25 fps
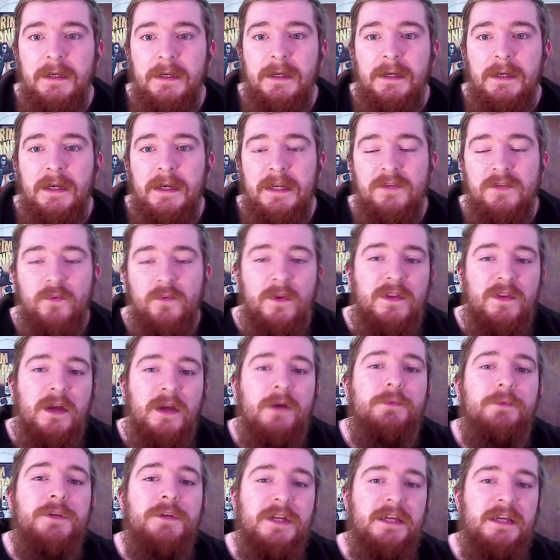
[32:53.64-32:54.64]
it's one that
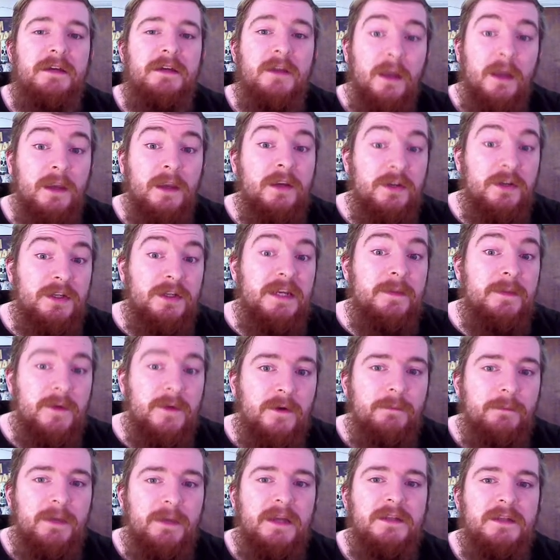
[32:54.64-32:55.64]
I could keep
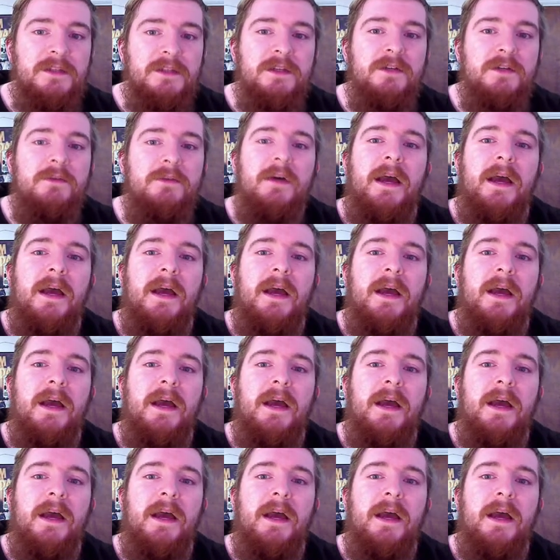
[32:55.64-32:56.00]
going back to